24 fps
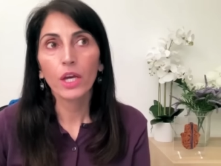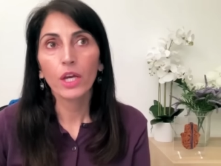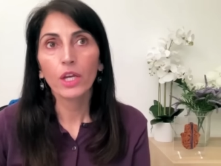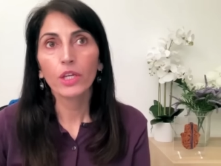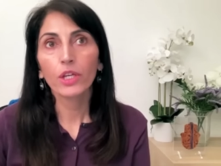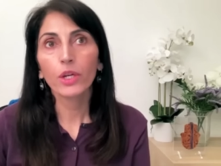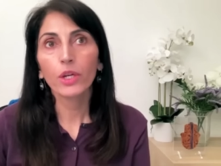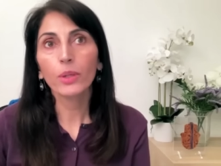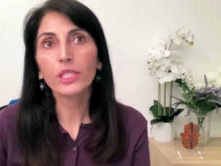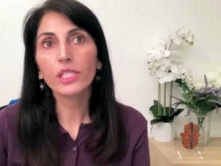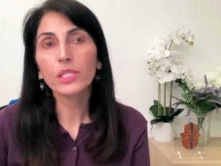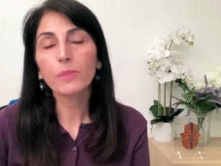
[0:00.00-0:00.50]

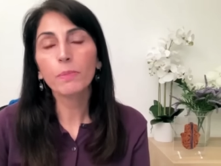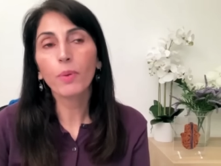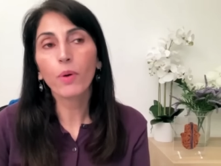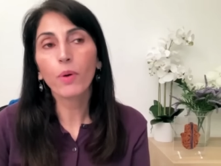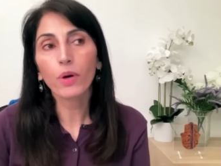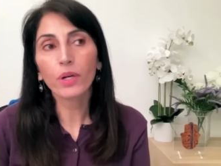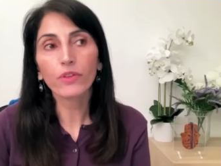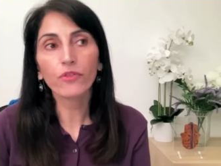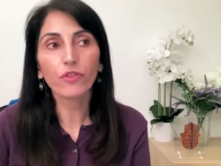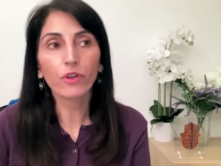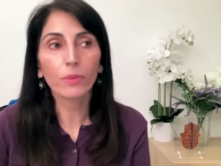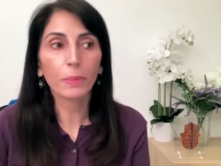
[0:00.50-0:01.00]
you know it's
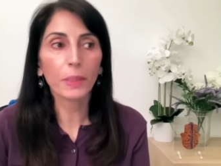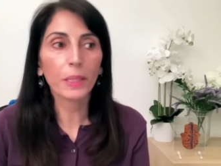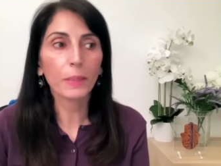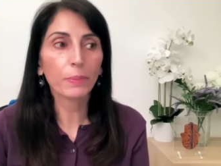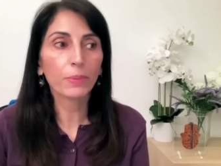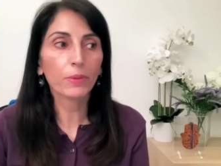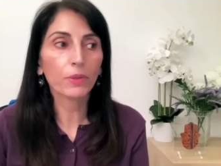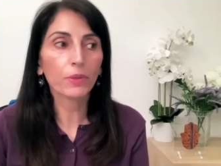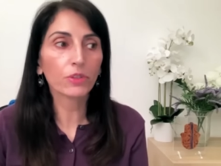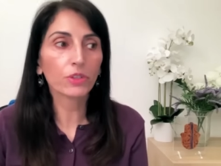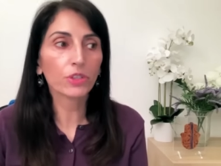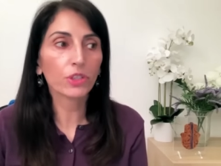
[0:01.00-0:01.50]
important for
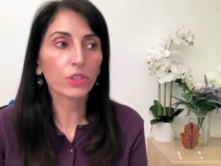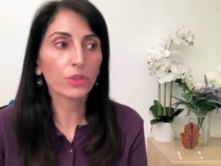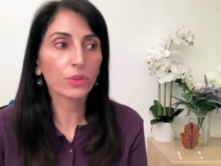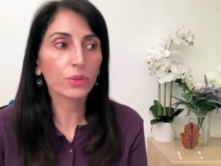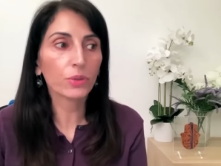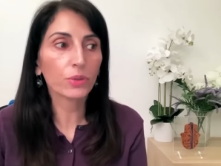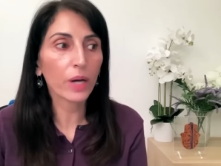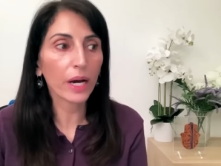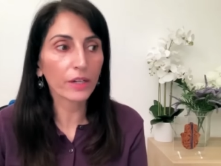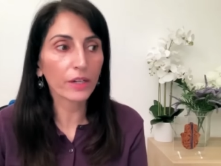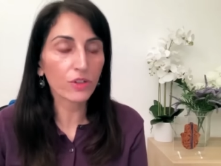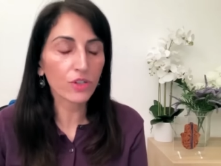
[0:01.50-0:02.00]
people to
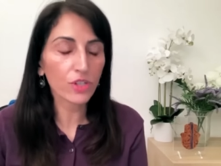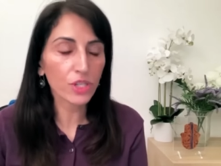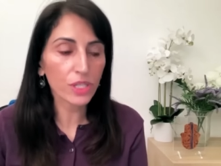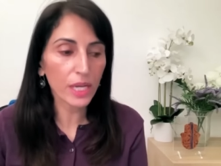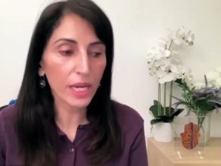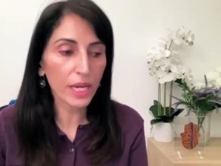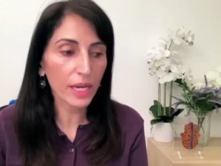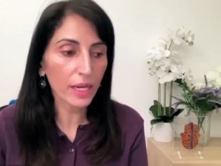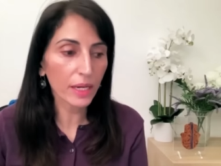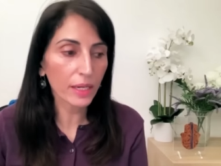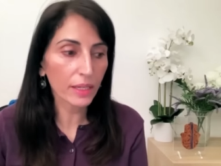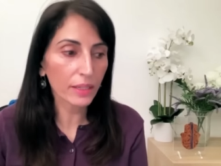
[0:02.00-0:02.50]

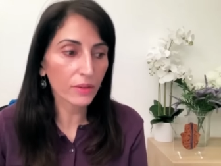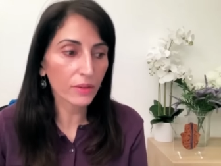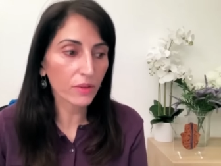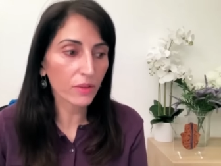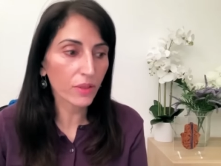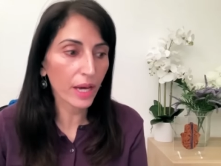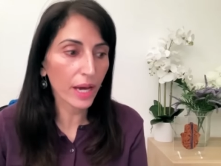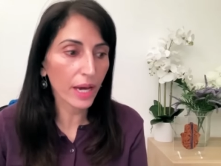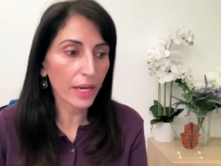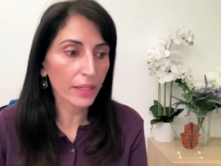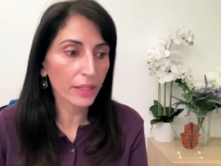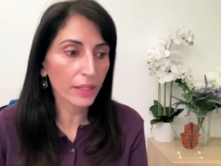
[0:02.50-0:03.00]
understand
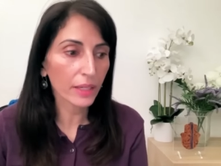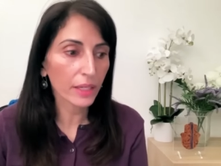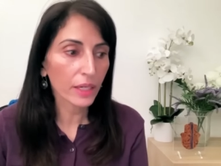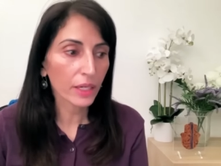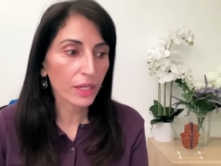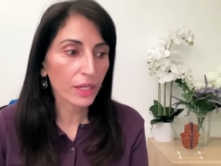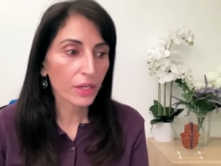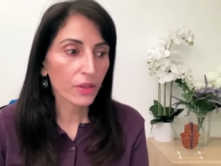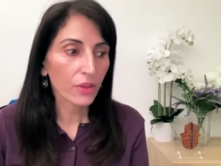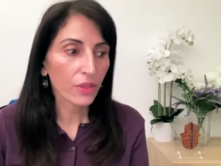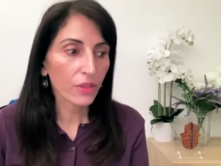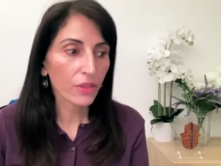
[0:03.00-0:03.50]
that
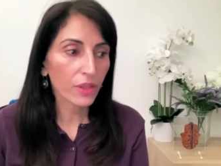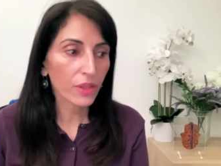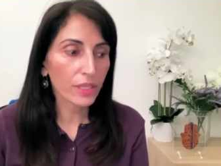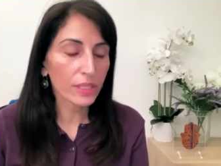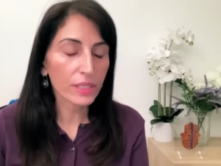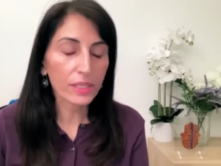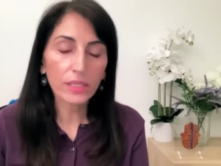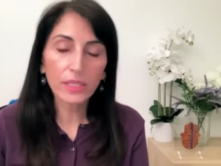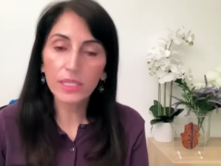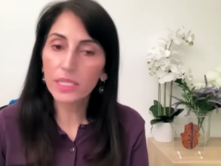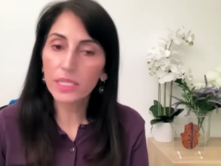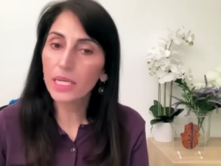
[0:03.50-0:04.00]
the
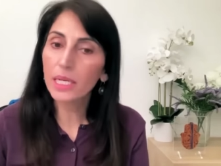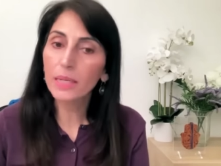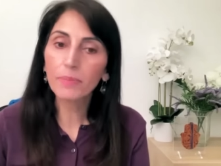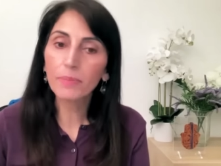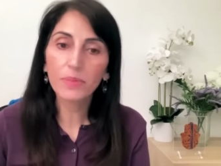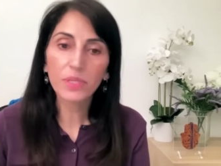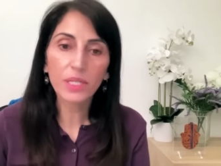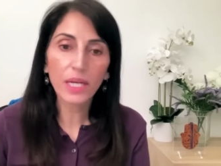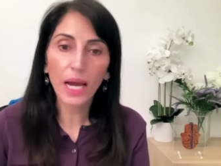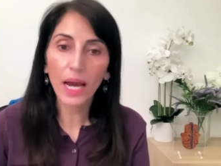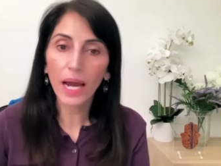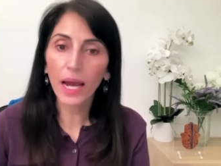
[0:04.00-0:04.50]
deep
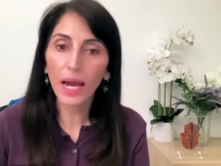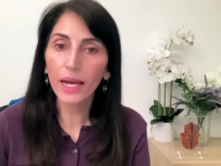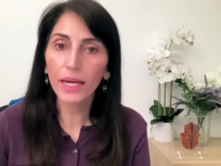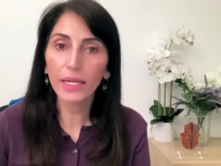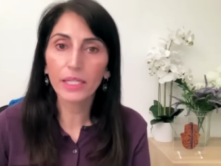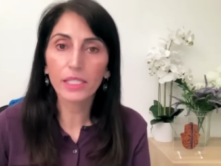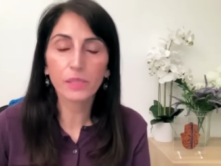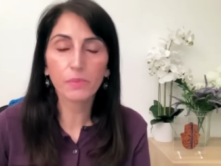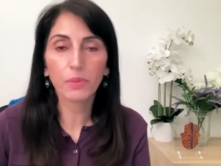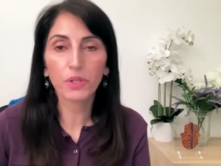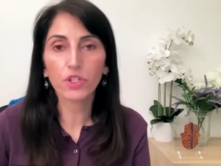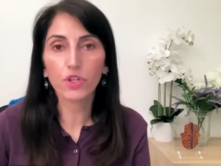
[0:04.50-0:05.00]

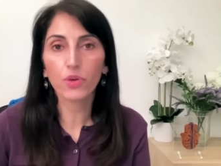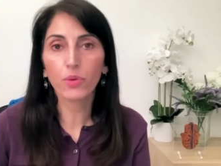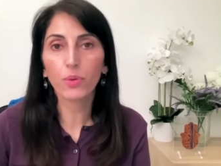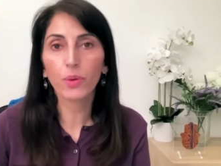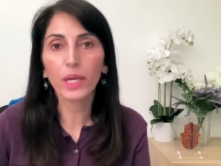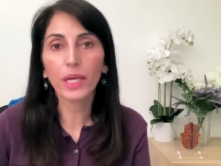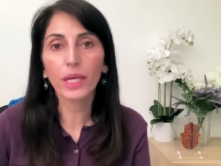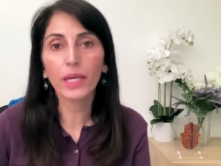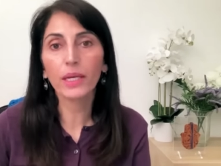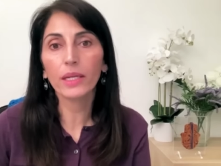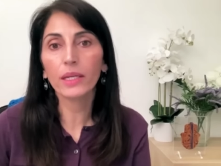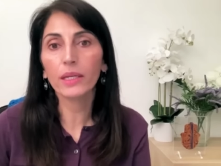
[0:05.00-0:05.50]
ties
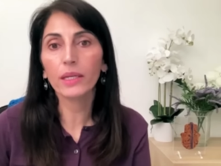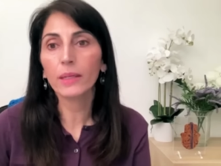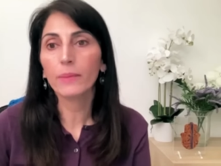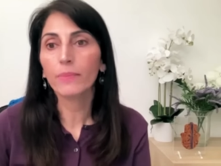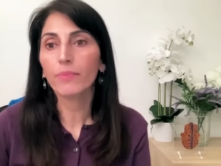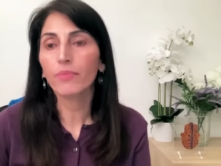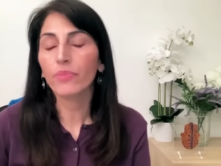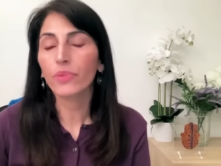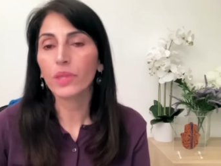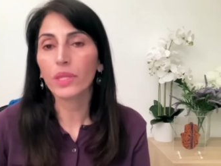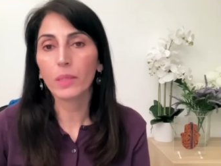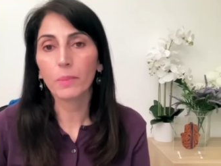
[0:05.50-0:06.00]
between
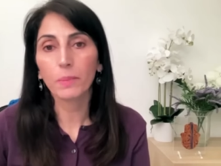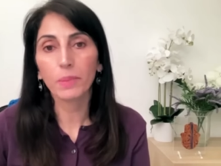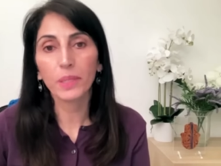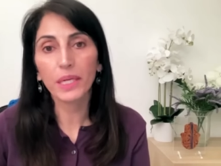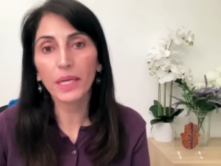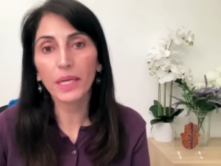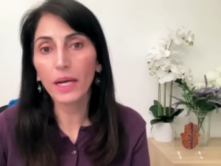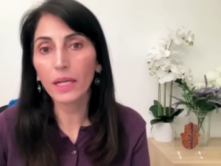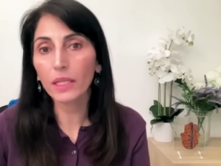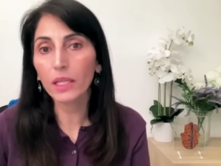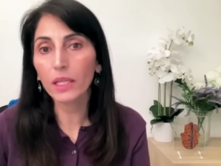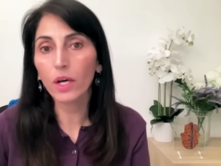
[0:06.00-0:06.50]
the
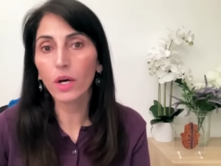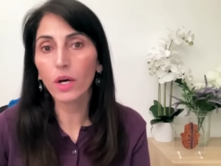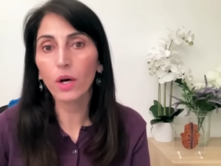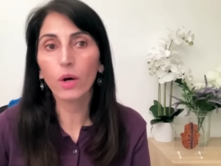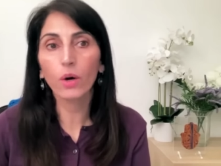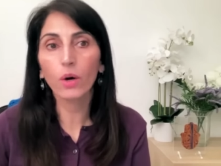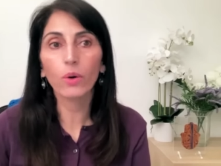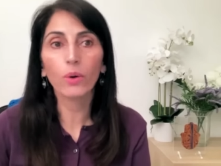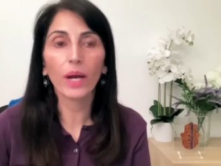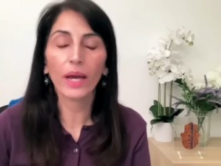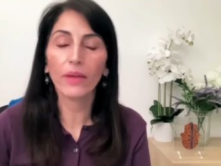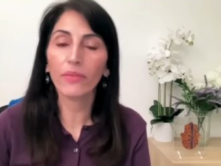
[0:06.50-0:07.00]

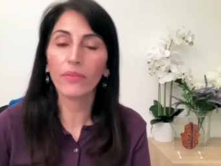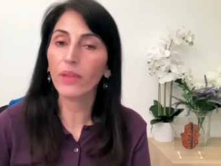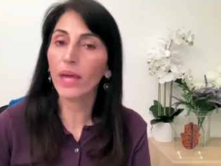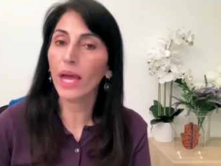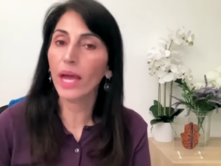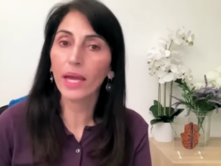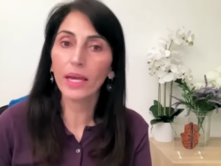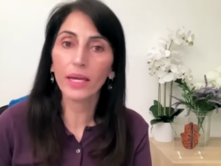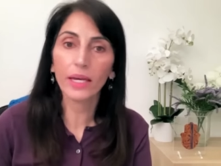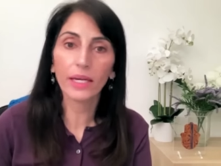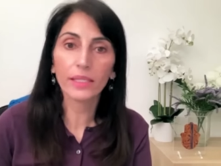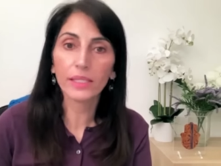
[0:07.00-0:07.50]
PLO, and the
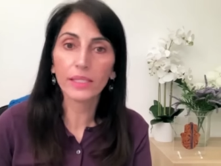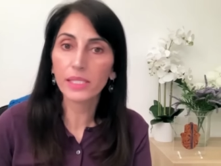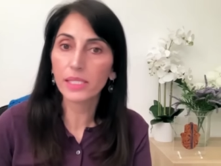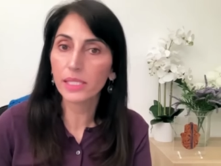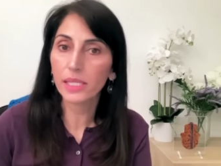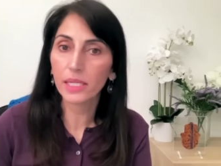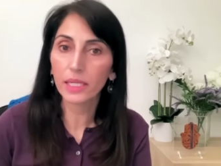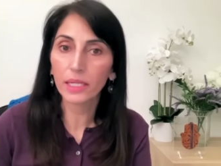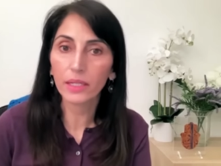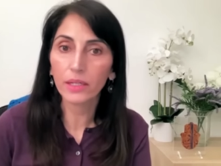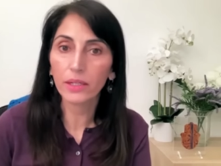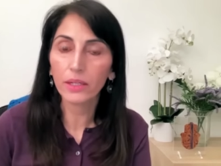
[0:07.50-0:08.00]

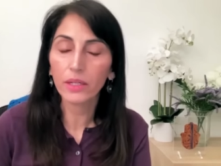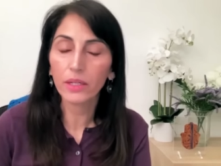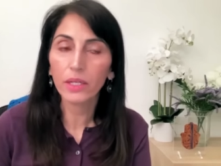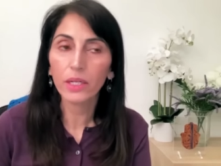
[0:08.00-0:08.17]
ANC,